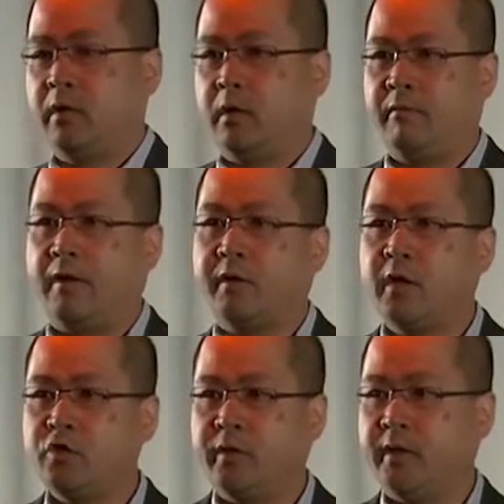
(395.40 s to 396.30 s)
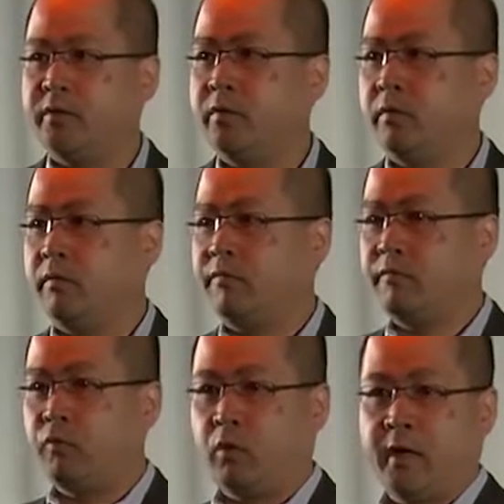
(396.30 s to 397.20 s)
around the country
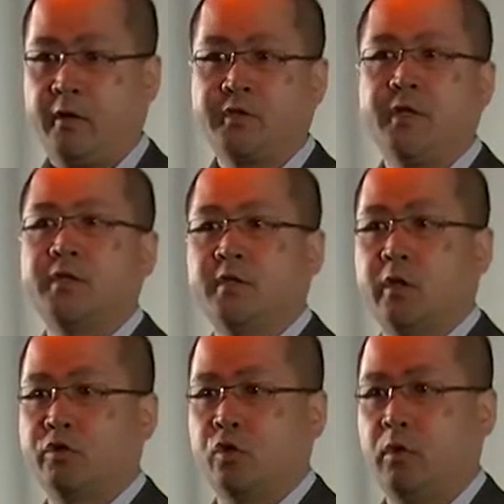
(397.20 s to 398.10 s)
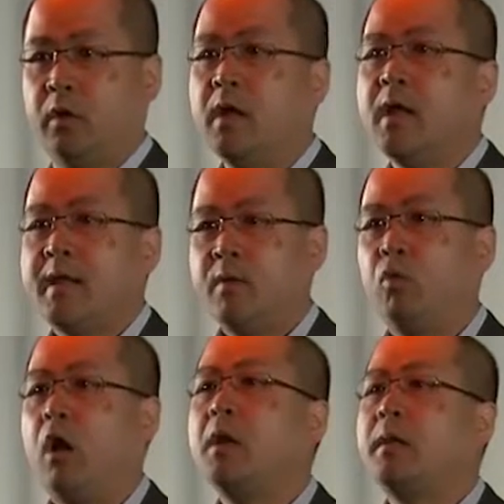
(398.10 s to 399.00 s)
for their citizens to go solar, it
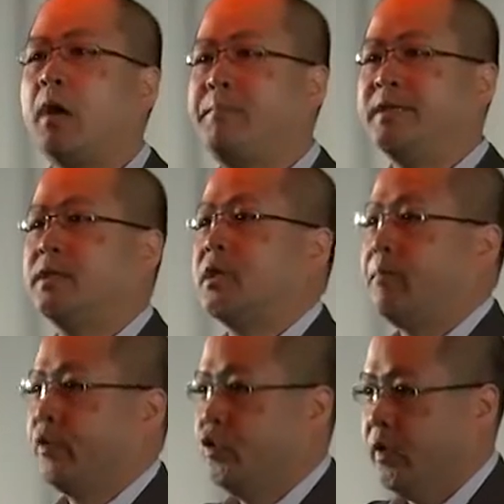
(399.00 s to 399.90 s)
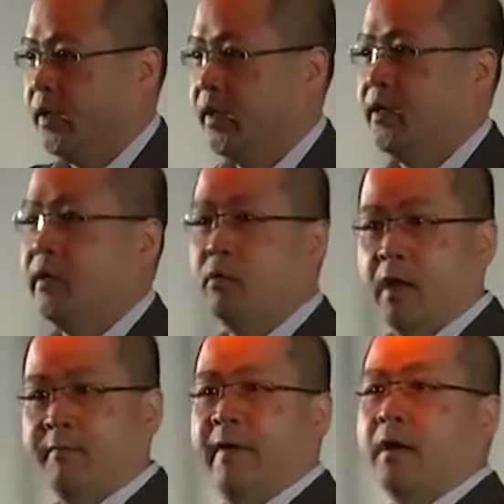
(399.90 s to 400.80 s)
will unlock business opportunity, and it will,
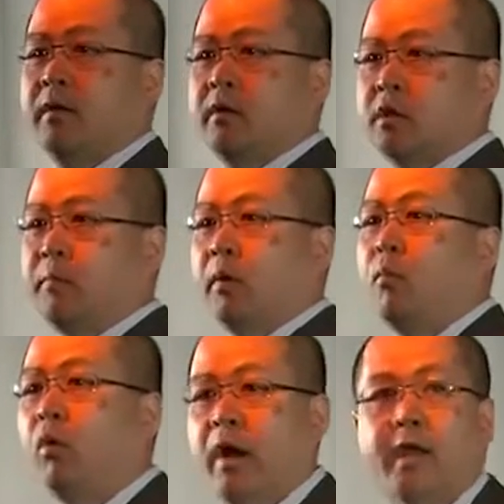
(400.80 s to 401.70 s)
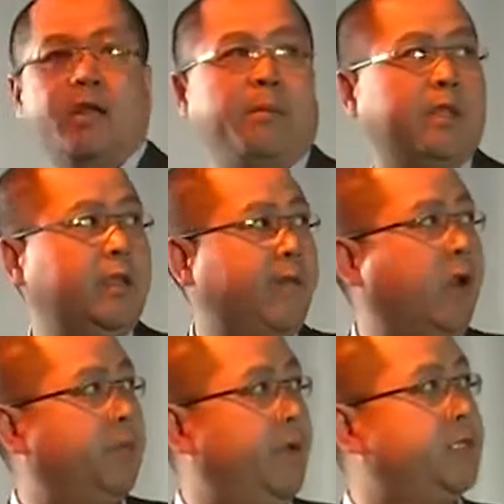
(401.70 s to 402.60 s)
in fact, spur more economic
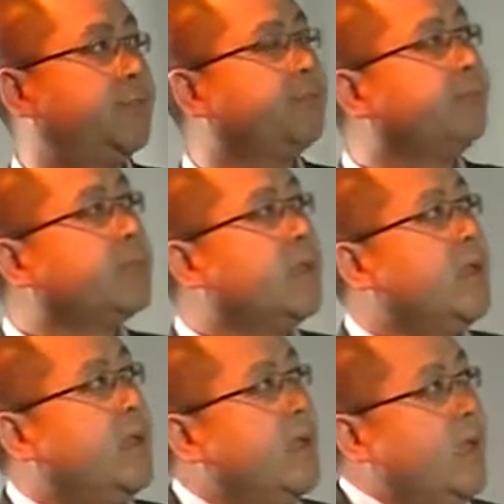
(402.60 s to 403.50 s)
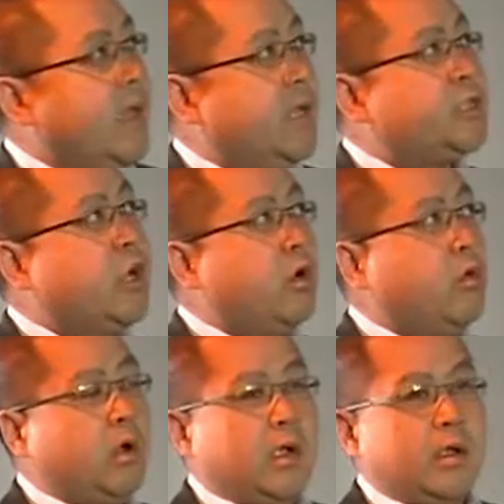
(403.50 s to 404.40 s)
development. And so